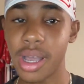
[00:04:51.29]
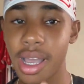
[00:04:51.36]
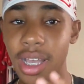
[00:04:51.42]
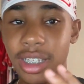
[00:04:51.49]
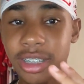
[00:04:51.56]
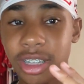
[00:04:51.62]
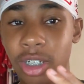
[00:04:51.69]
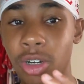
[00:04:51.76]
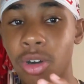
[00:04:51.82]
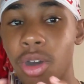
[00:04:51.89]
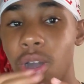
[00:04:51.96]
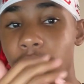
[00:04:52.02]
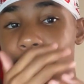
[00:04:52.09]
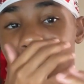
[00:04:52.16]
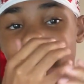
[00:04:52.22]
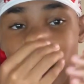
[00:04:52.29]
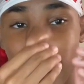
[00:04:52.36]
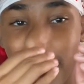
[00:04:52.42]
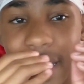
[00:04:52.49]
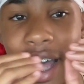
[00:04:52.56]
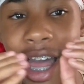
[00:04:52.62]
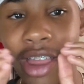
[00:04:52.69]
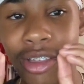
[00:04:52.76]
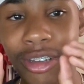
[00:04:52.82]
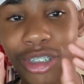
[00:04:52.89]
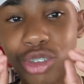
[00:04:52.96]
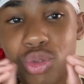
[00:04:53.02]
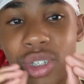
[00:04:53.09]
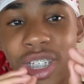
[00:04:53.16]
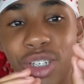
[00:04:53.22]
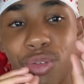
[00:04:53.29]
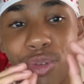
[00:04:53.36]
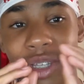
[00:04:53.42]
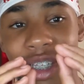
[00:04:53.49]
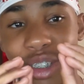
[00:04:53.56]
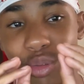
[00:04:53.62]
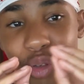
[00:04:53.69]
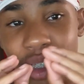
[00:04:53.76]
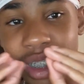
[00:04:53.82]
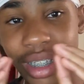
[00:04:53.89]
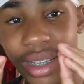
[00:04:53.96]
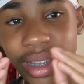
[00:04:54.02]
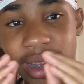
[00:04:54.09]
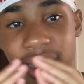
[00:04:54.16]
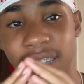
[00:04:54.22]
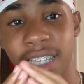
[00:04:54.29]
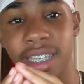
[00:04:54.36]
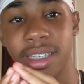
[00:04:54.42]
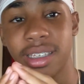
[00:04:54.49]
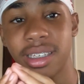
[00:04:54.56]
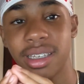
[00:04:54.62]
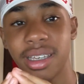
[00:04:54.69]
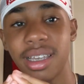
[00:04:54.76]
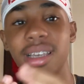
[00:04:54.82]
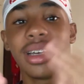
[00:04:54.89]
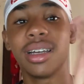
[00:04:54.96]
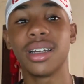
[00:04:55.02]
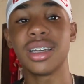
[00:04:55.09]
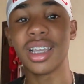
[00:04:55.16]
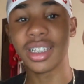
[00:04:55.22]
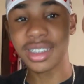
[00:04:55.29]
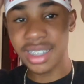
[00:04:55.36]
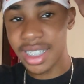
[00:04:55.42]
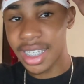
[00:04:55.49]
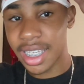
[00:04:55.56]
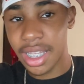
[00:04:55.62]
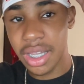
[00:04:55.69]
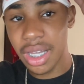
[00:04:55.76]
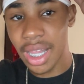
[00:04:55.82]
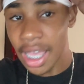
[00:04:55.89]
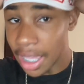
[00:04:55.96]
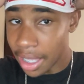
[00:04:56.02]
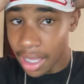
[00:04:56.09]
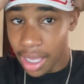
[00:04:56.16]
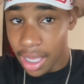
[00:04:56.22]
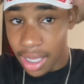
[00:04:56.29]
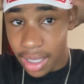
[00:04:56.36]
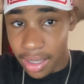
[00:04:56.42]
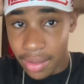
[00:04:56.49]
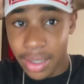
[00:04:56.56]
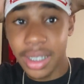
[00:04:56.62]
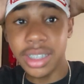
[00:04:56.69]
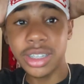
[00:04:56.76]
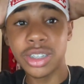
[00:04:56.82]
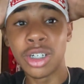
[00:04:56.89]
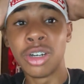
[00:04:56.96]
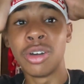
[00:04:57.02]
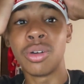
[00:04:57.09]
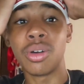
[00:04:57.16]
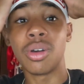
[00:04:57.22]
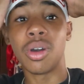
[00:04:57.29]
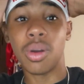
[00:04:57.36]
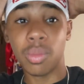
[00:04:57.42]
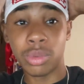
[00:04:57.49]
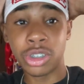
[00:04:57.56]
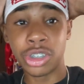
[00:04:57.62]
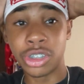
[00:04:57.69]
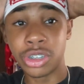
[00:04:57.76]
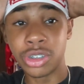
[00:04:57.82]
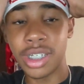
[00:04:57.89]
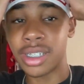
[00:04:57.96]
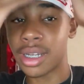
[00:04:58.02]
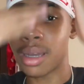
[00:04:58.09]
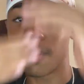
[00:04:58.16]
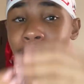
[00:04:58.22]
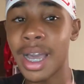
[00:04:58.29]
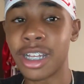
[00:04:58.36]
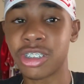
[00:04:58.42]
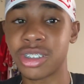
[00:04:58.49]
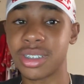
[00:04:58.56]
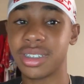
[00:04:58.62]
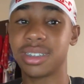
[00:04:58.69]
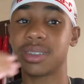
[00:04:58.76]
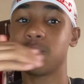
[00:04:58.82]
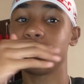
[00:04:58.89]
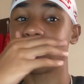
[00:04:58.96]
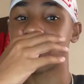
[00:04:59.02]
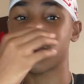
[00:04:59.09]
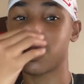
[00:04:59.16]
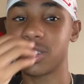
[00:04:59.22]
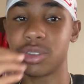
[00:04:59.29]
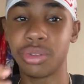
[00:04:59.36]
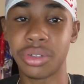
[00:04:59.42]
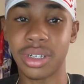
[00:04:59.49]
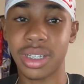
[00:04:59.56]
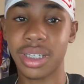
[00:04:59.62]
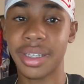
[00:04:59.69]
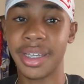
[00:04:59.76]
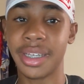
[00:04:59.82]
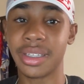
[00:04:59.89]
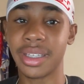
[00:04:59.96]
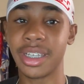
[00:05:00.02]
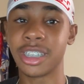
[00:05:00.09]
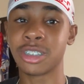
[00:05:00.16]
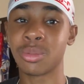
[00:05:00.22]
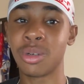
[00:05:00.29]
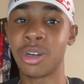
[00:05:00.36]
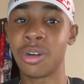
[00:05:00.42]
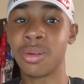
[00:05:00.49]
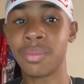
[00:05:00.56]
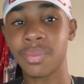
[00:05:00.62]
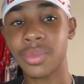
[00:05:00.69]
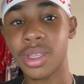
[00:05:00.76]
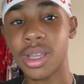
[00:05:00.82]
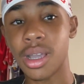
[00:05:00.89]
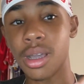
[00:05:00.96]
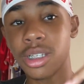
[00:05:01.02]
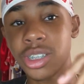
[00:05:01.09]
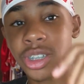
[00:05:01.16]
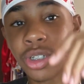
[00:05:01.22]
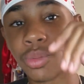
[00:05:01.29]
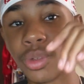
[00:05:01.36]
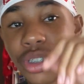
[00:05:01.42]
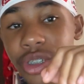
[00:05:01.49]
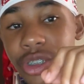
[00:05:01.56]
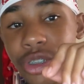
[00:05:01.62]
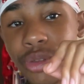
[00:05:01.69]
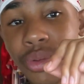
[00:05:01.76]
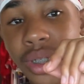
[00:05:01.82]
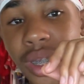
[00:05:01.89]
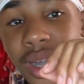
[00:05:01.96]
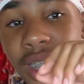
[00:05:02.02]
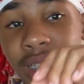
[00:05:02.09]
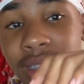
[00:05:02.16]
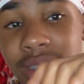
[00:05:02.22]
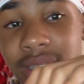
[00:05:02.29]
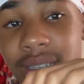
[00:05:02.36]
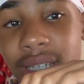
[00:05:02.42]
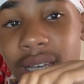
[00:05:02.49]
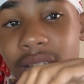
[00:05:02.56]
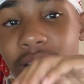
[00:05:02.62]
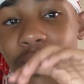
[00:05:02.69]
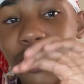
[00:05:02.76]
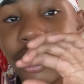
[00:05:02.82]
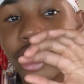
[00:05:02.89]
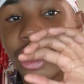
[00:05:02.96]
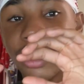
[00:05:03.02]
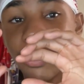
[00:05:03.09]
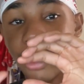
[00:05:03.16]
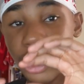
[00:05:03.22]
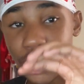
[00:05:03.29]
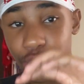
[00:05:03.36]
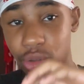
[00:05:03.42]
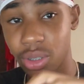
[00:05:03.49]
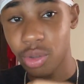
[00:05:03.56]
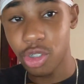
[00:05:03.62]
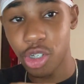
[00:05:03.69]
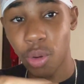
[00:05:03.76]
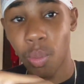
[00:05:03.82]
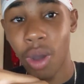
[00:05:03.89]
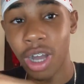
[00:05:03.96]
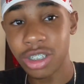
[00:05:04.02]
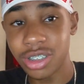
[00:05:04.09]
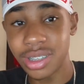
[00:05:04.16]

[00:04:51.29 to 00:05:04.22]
So the lather is really, really, really thick. It's like clay. So when you're, and I imagine this works for doing a clay inlay as well. So when you're doing this, when you're doing your washing